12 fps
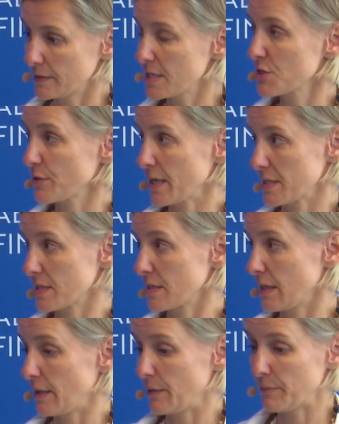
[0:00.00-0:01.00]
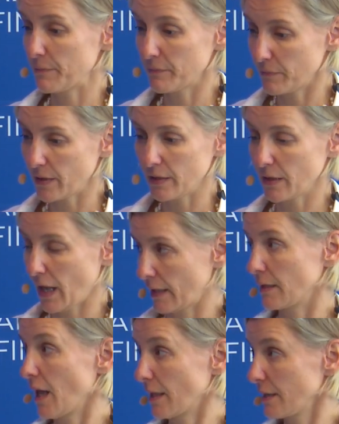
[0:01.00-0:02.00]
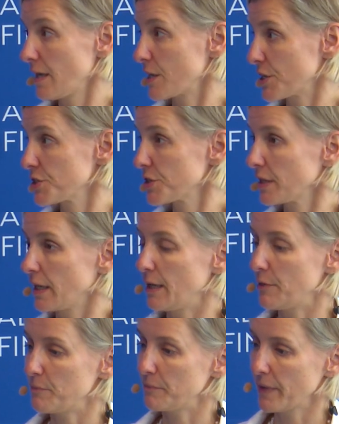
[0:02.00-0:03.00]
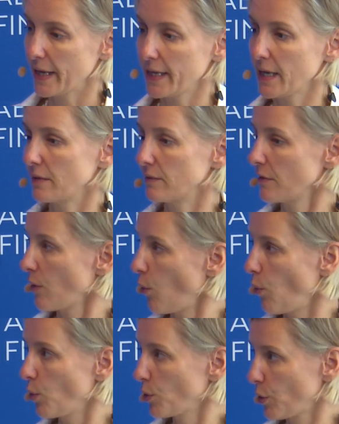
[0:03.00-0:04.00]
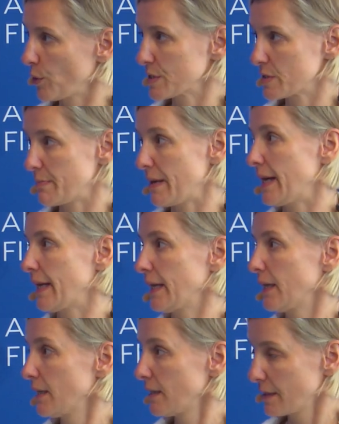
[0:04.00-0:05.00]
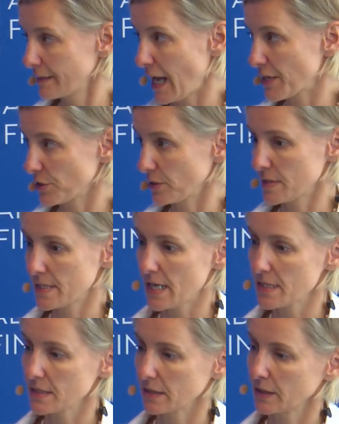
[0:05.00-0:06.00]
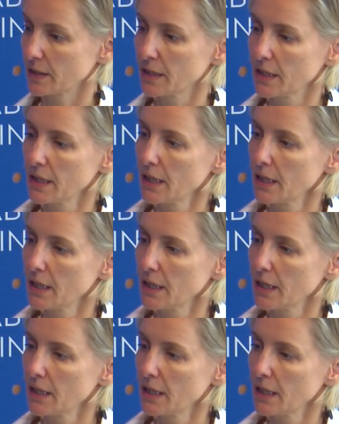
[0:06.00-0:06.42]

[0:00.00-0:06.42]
distress at large. Again, all caused by natural disaster.